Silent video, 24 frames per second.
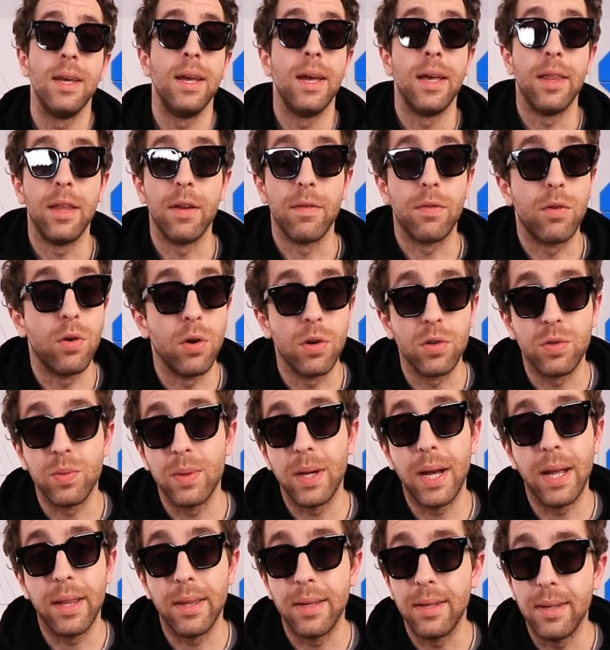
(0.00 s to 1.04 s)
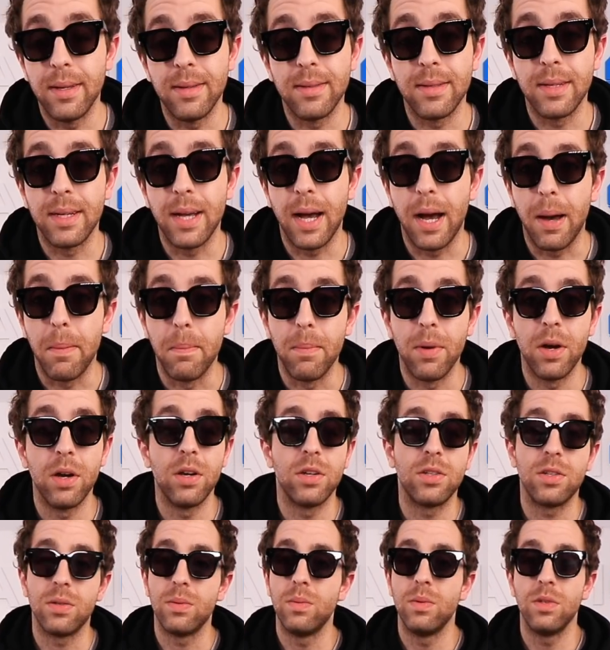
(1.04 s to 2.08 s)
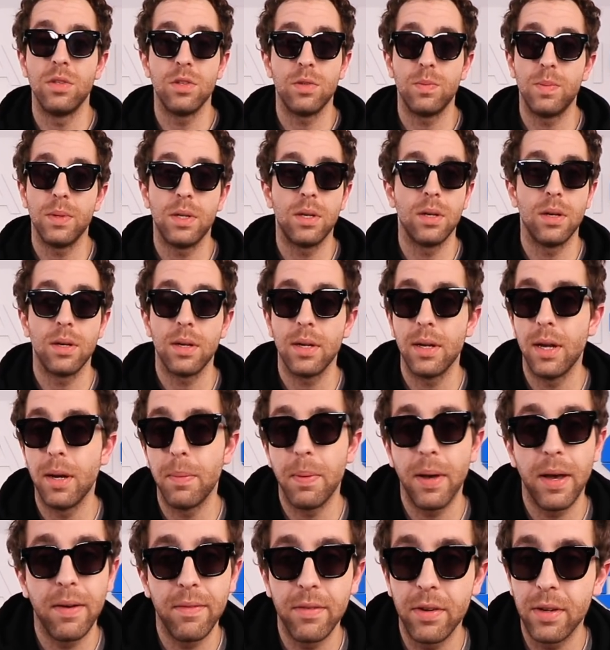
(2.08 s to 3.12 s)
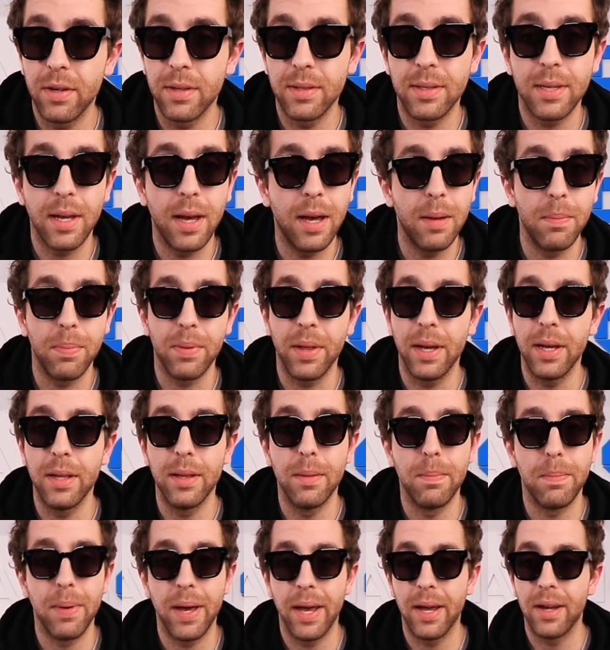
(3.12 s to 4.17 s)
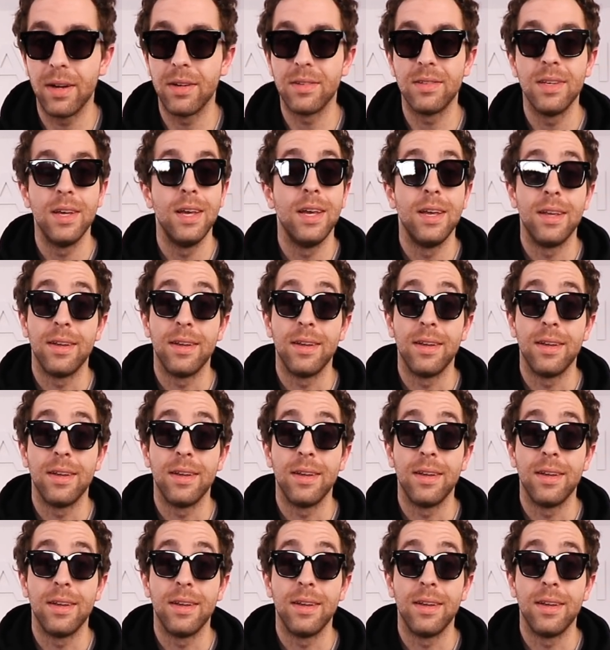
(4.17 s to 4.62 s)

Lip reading: And then of course we got the Yeezy God merch, and we just be cooking up, having a good time, playing the bangers.